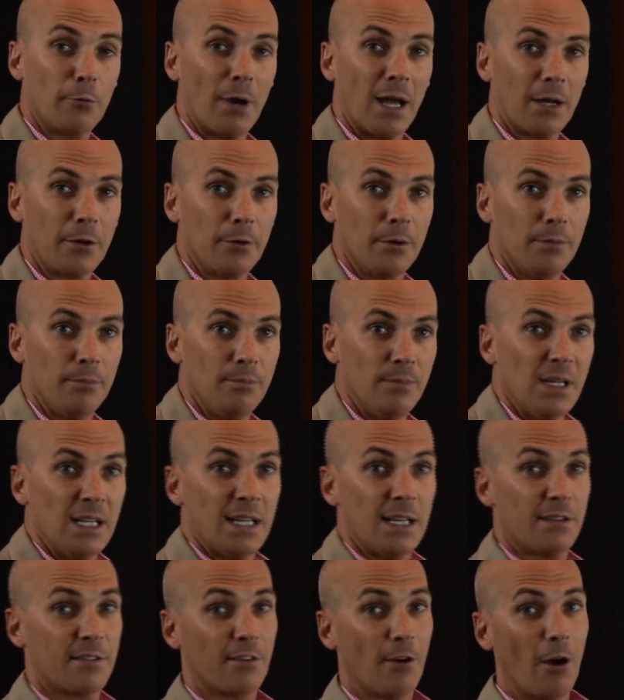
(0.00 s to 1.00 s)
record.
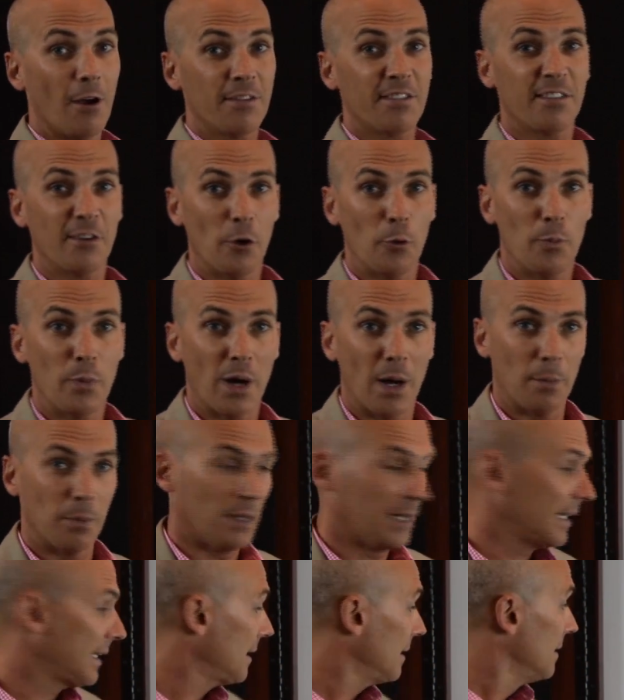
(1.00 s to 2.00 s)
It's also
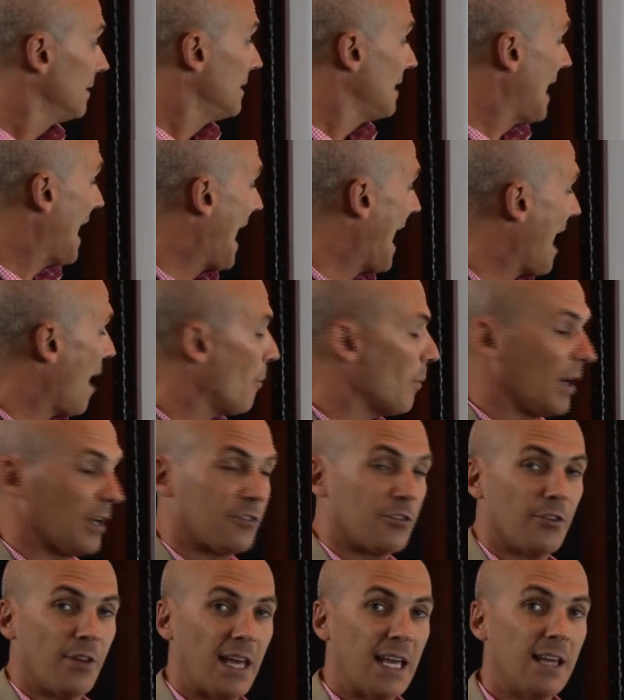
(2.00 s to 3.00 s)
public how
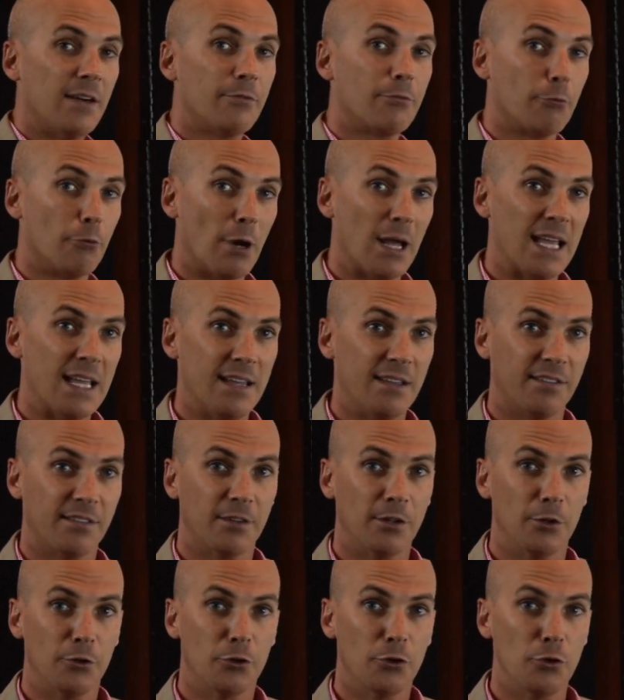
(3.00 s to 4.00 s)
much they have
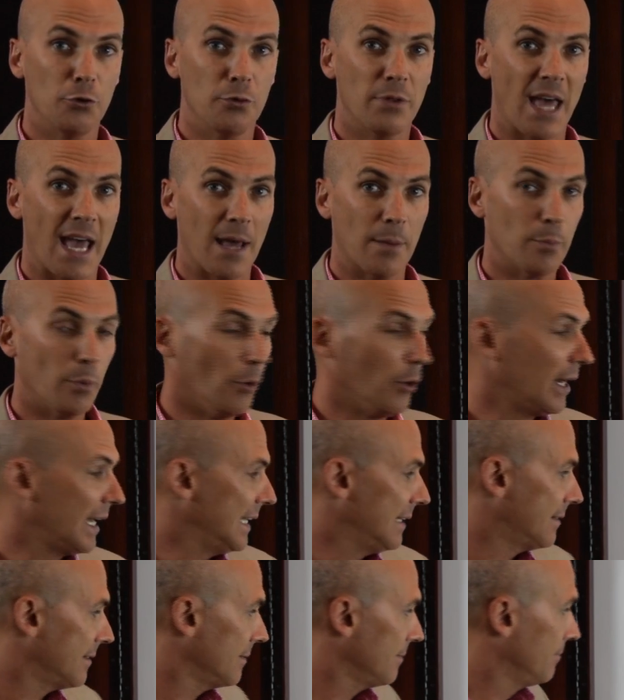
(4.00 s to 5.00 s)
raised to that
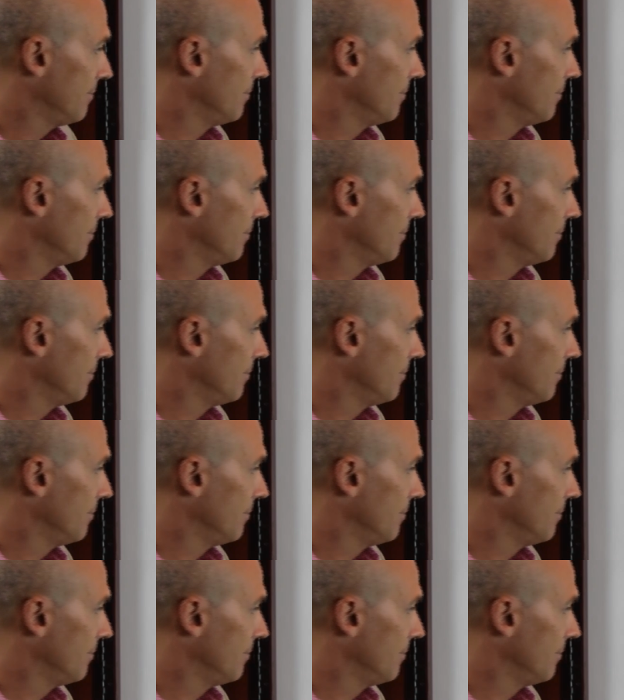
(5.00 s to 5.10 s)
point.